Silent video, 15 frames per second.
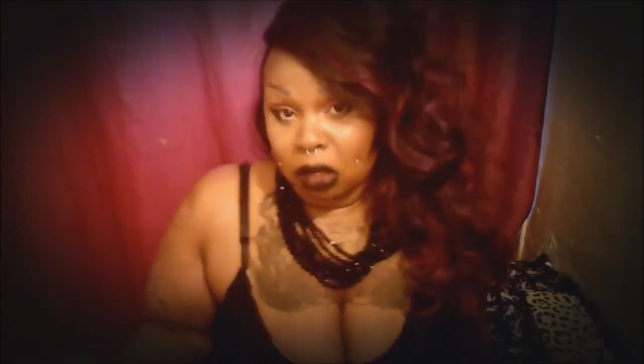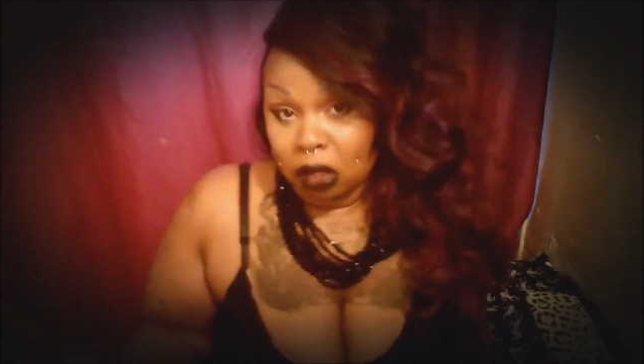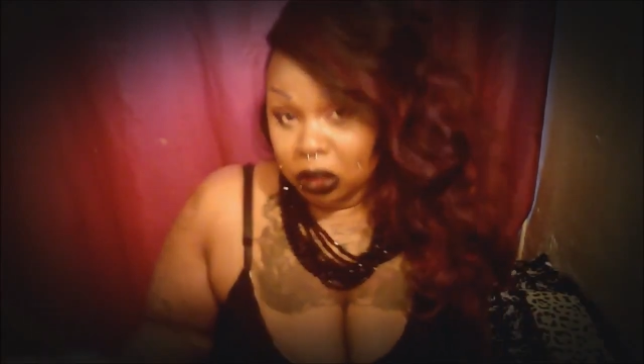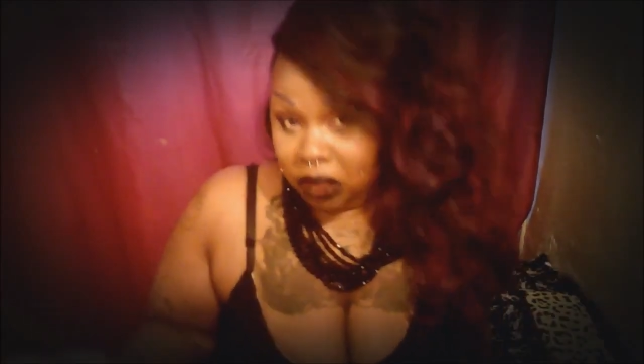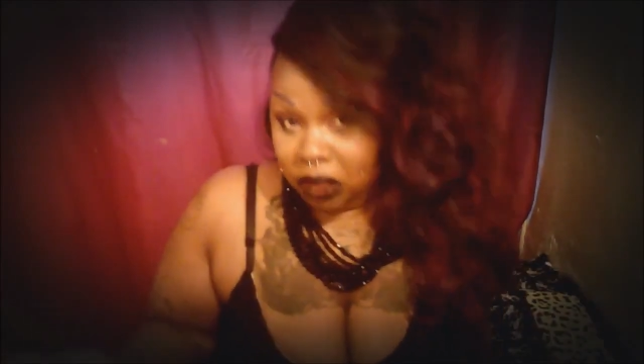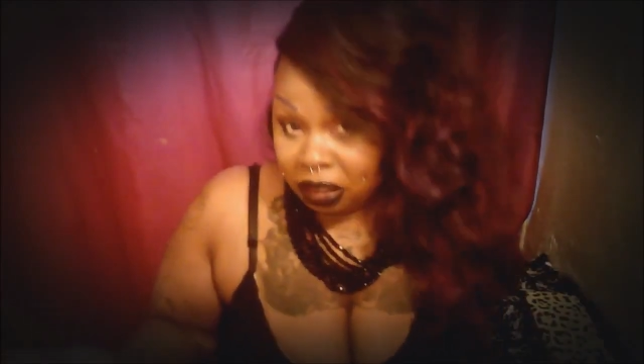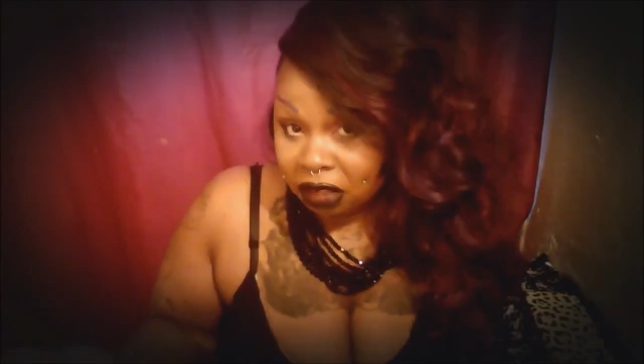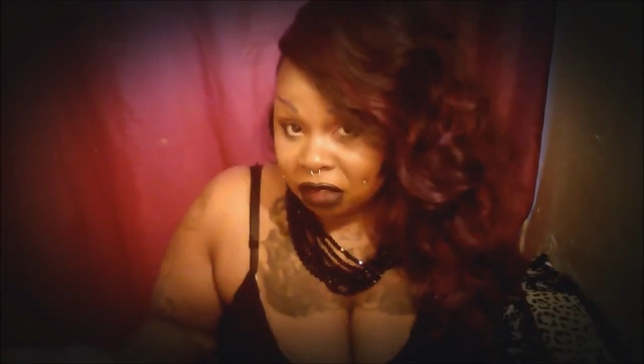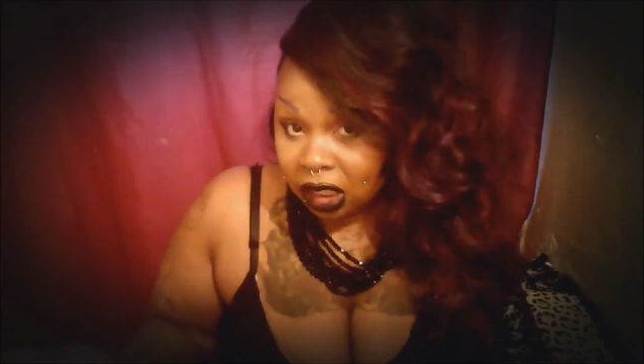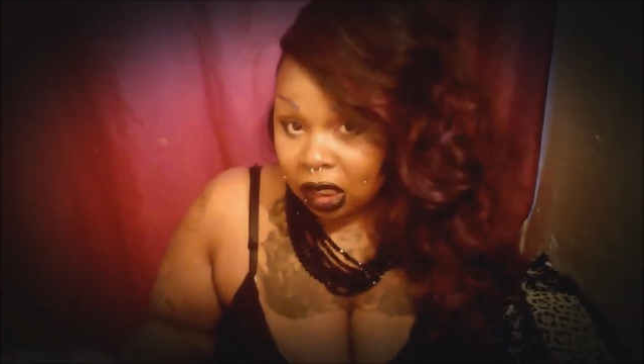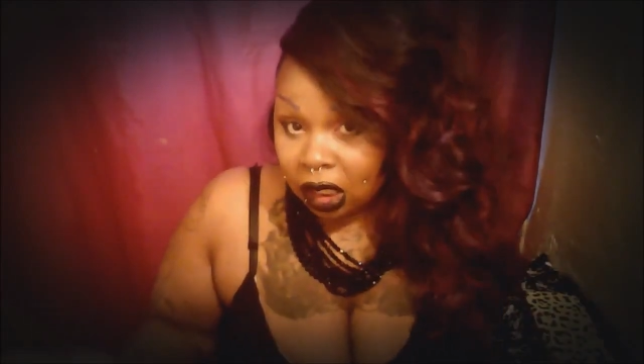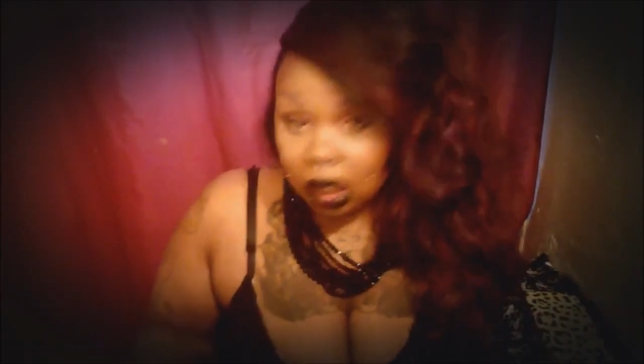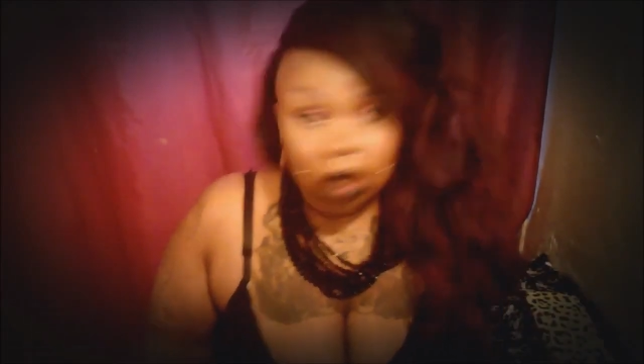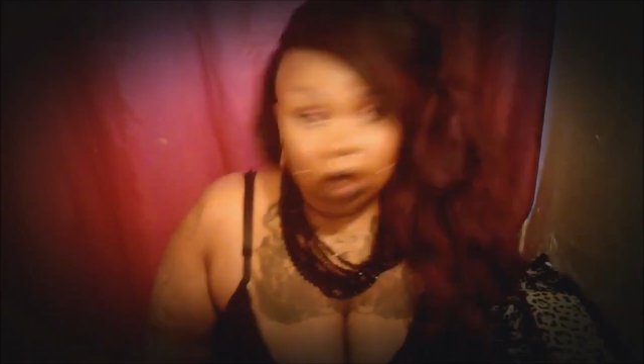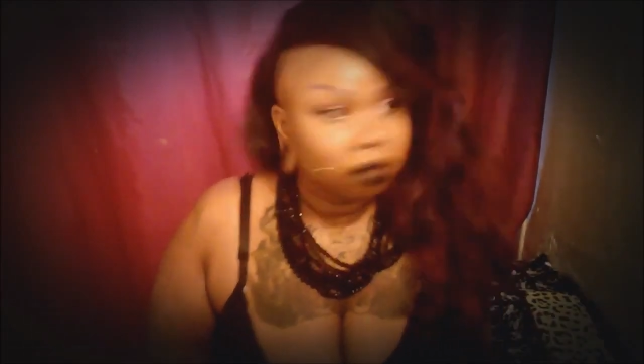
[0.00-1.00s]

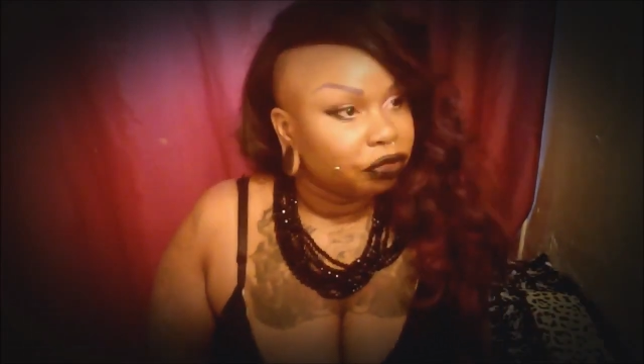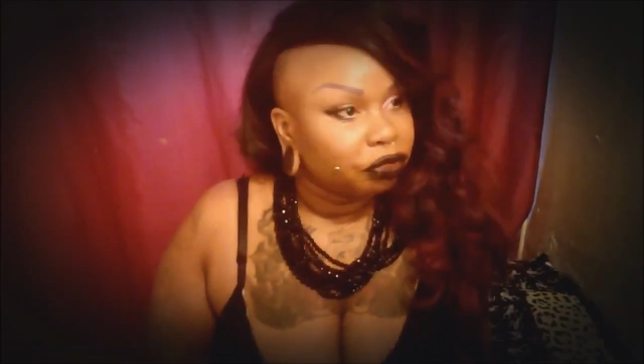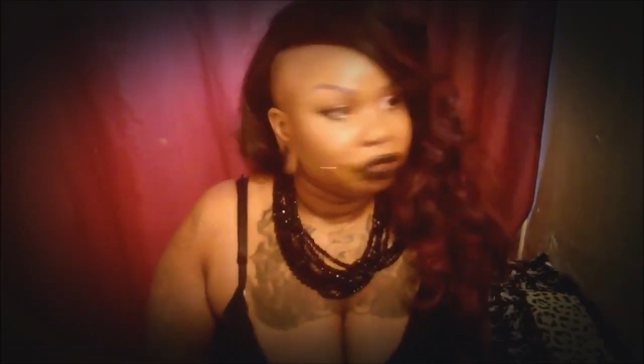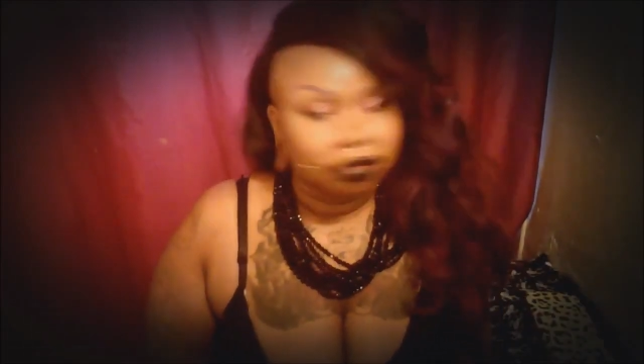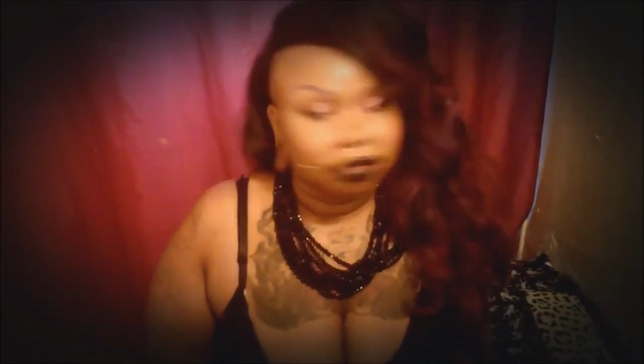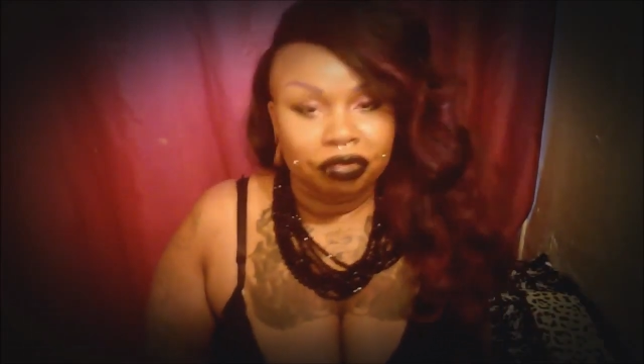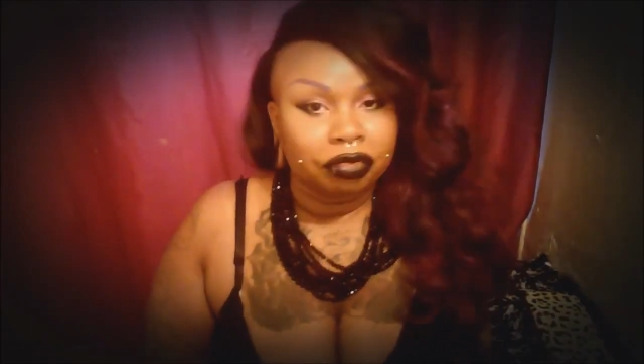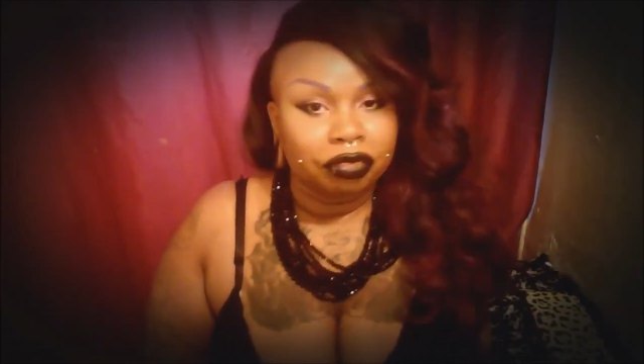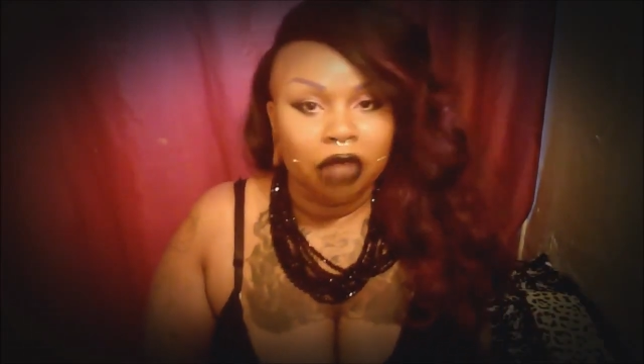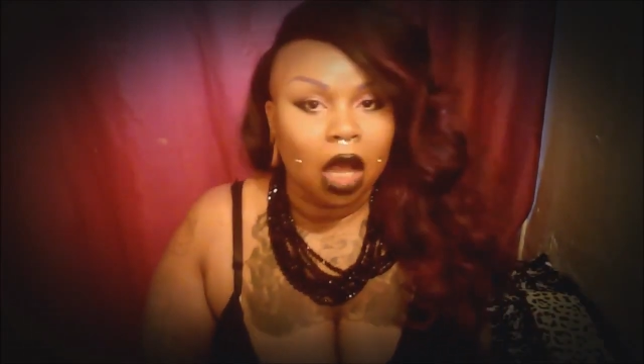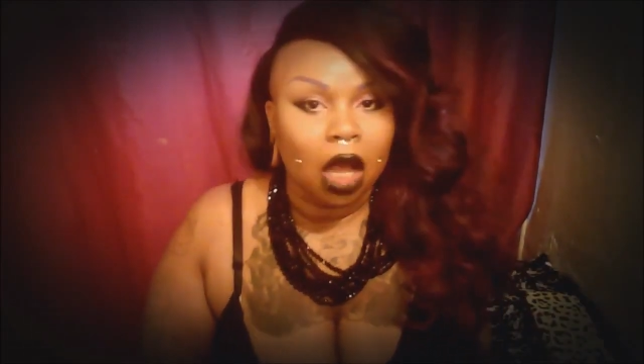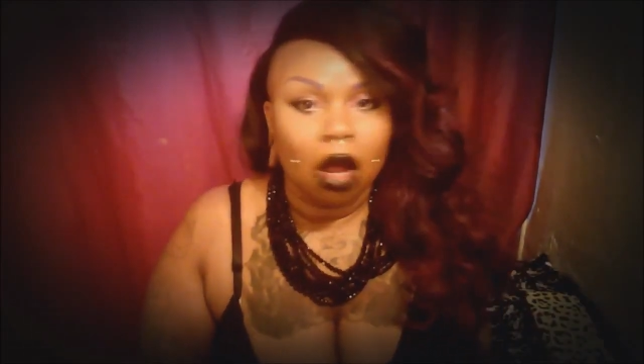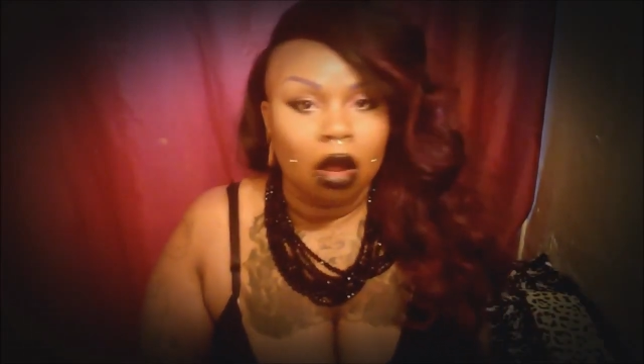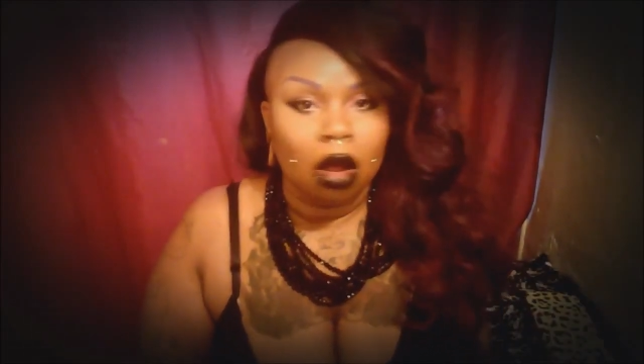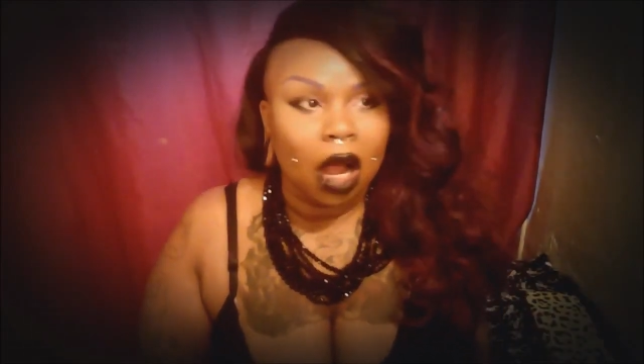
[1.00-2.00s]
longevity?
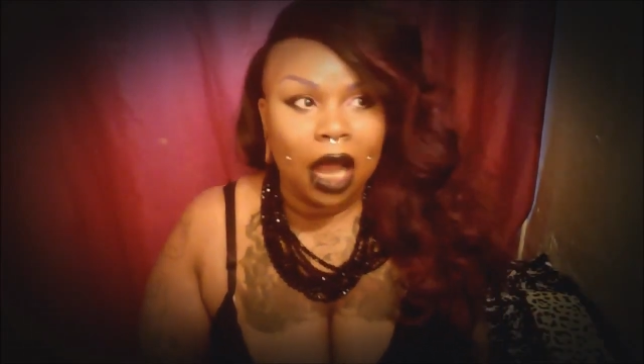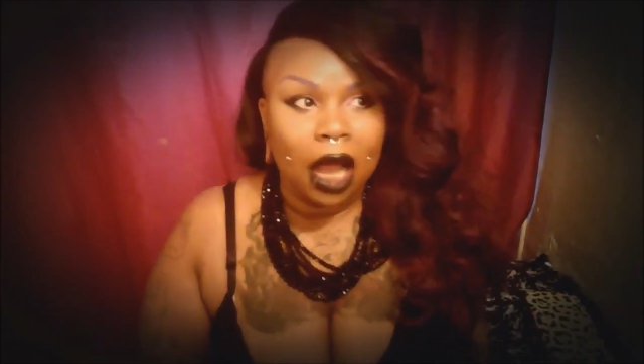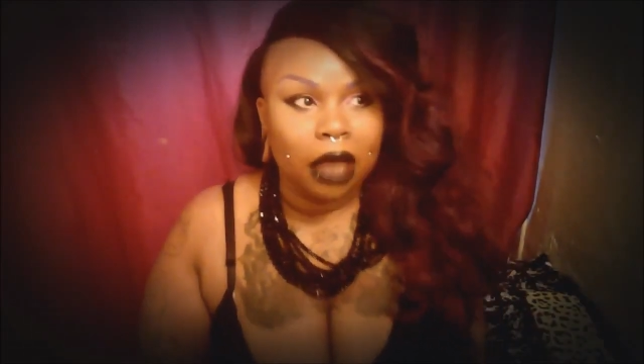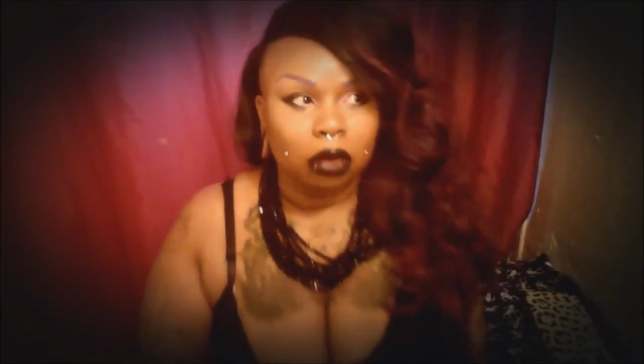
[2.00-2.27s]
No, I